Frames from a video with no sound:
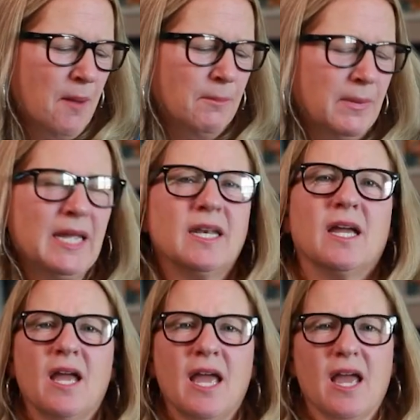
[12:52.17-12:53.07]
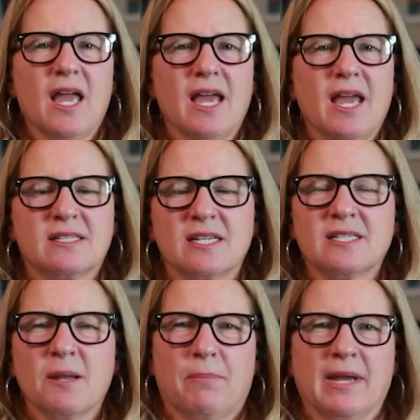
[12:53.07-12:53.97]
I mean, is this
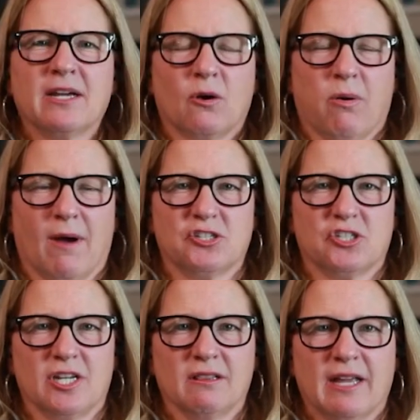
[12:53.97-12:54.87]
a bigger question?